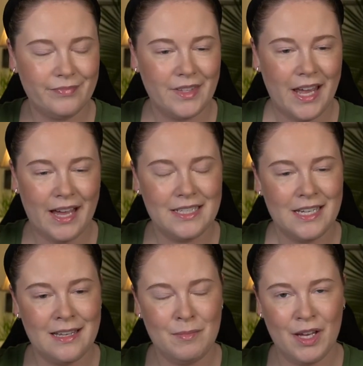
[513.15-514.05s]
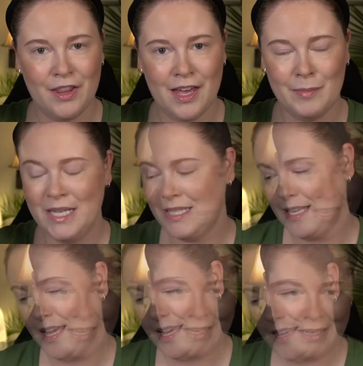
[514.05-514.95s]
yeah, I did email them and
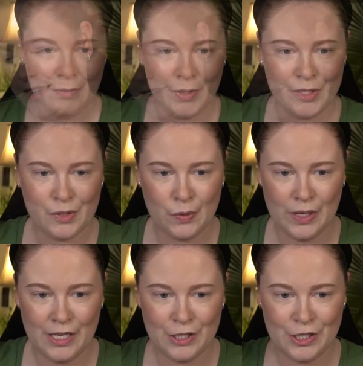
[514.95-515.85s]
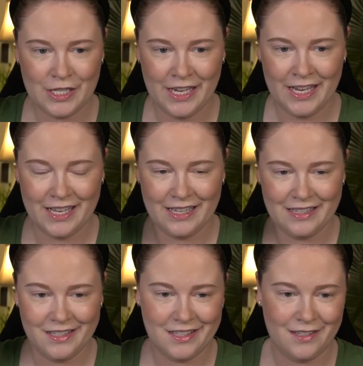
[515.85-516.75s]
say it was squished
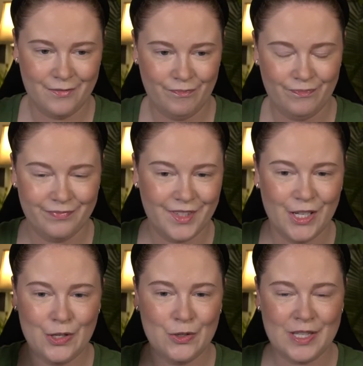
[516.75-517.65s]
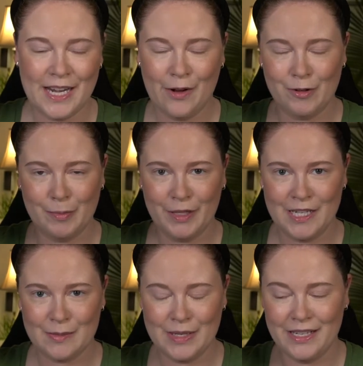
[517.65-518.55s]
and could you send out a
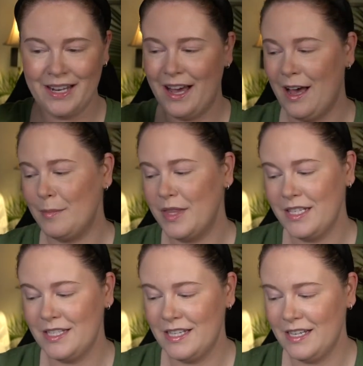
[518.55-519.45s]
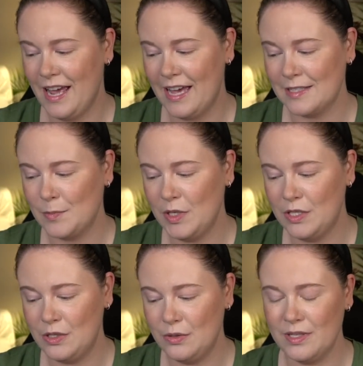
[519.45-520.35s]
replacement? Um, they did ask me
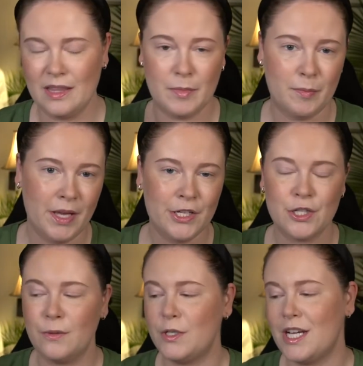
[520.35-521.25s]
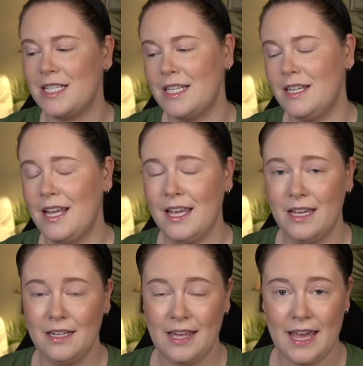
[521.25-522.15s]
to send them a picture, which I did,
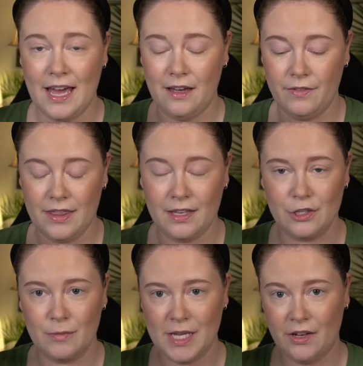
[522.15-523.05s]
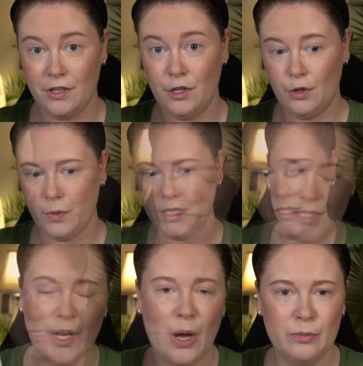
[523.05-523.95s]
and they have, I think, shipped out a new one.
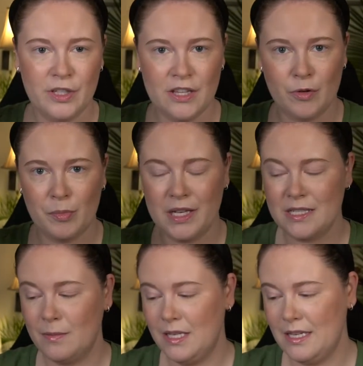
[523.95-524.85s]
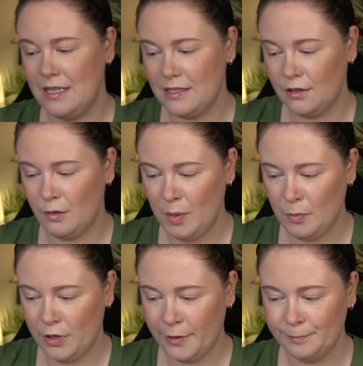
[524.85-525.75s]
So hopefully the replacement is a little bit
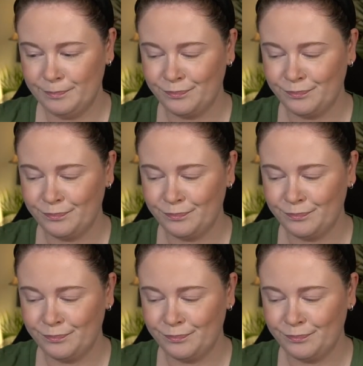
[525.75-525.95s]
more